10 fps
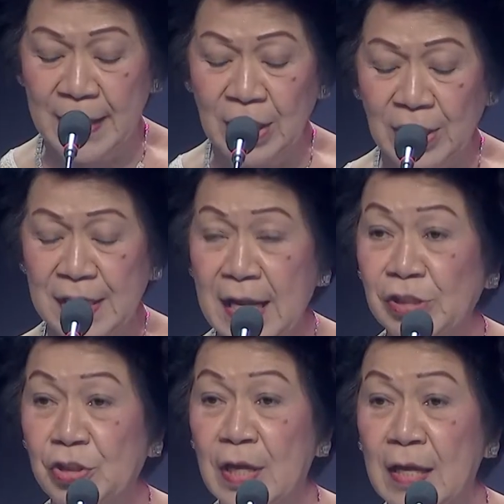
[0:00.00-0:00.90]

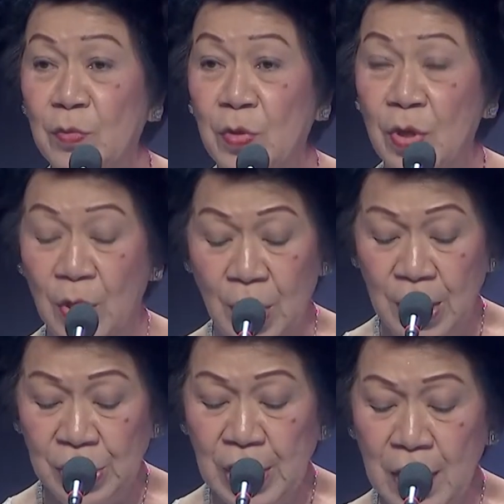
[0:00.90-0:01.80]
International
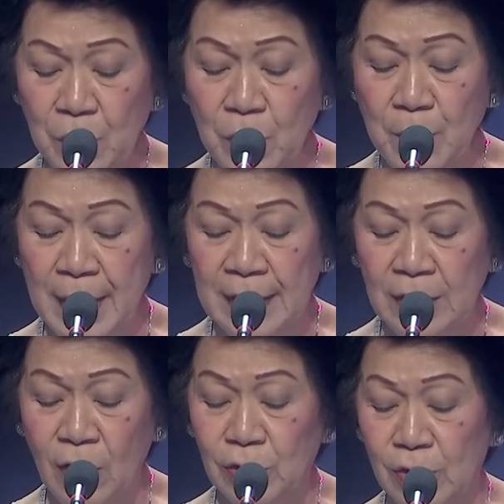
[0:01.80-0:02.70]
Chairwoman,
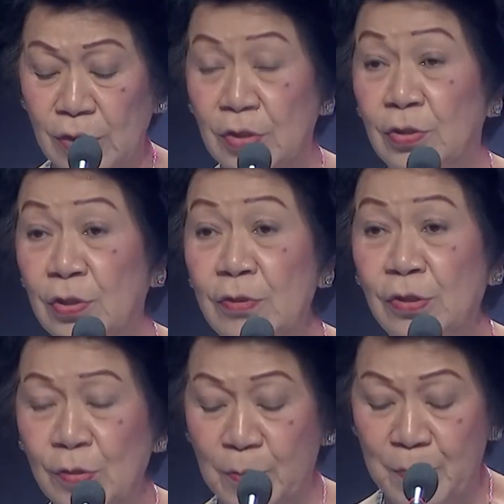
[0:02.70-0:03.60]
Dr.
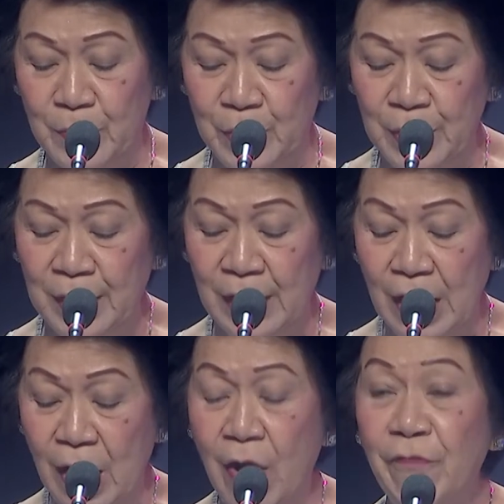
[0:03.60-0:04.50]
Junsuk Moon,
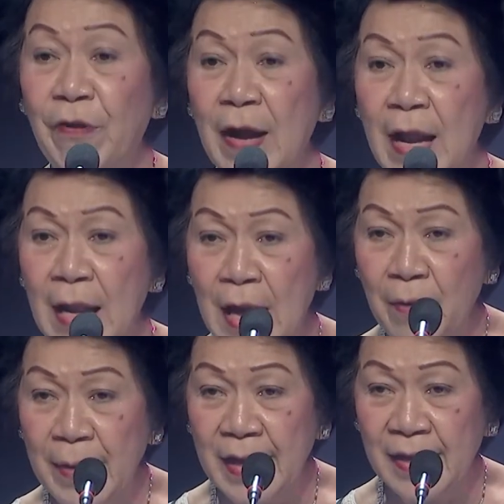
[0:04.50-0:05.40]
for
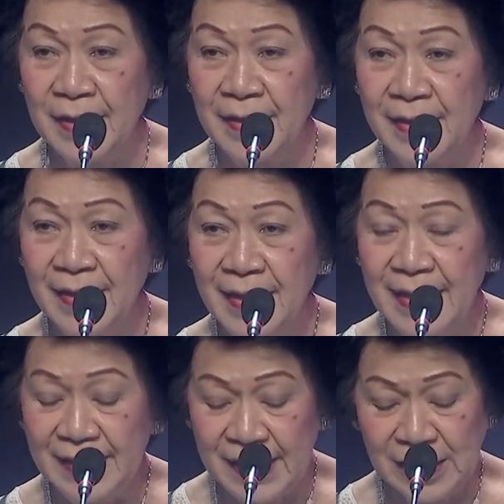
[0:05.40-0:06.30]
allowing
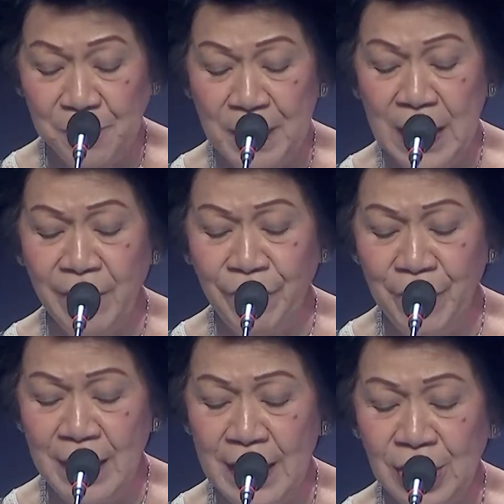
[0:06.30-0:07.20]
this meaningful
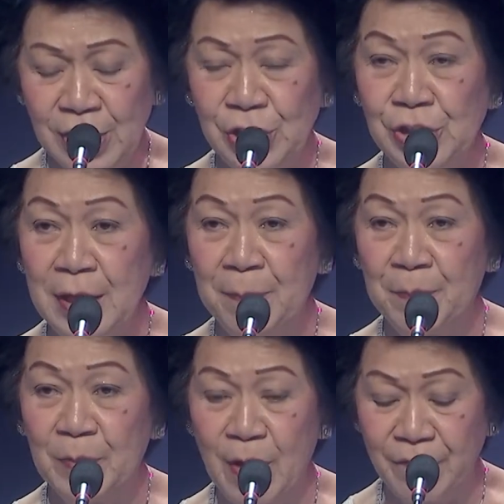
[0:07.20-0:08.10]
leadership
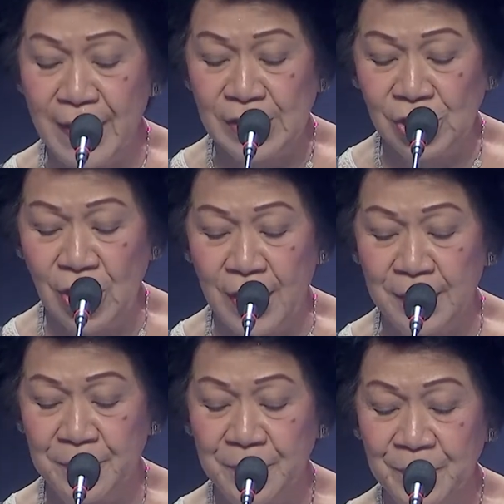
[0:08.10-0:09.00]
convention
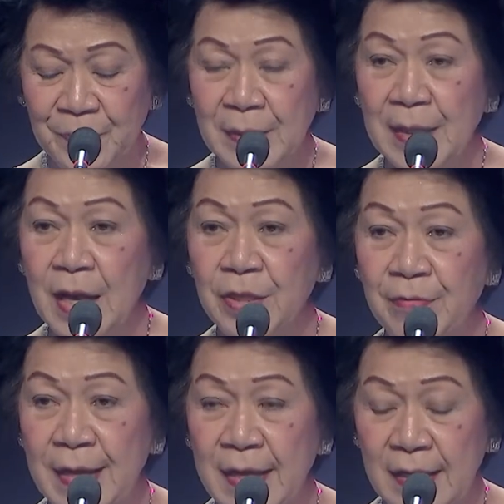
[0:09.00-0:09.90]

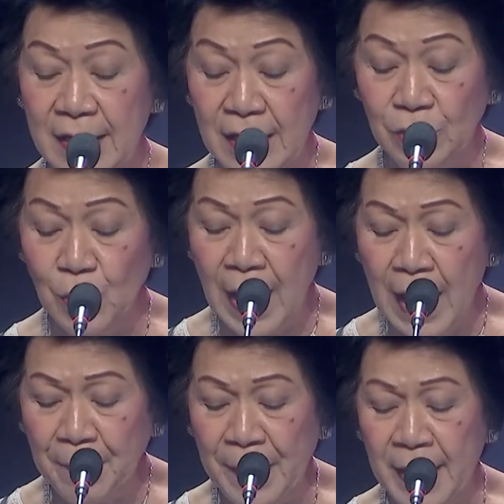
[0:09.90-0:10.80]
gathering to
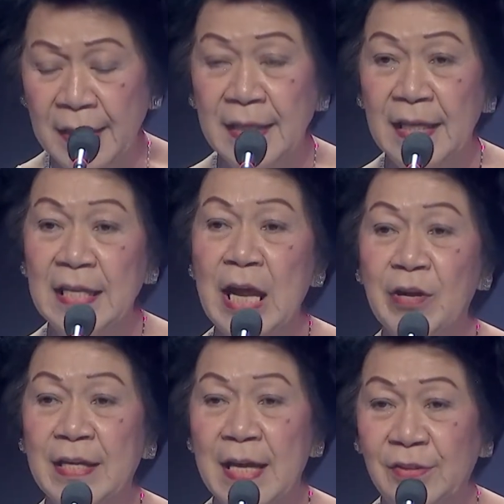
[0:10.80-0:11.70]
happen in our
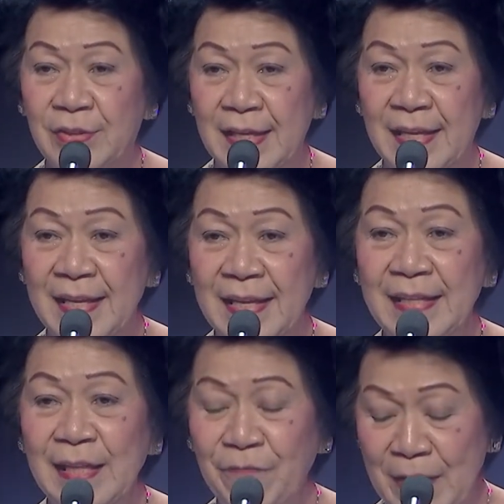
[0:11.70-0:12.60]
country,
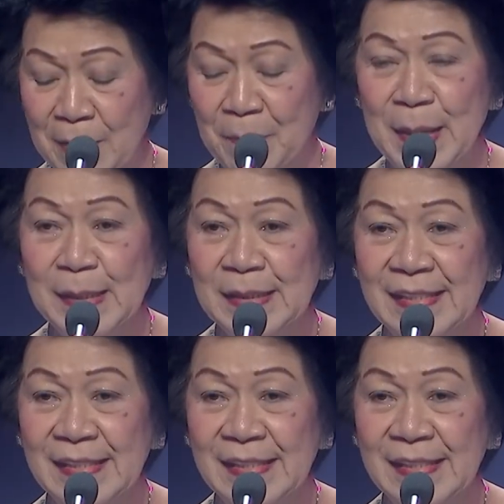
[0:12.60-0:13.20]
the Philippines.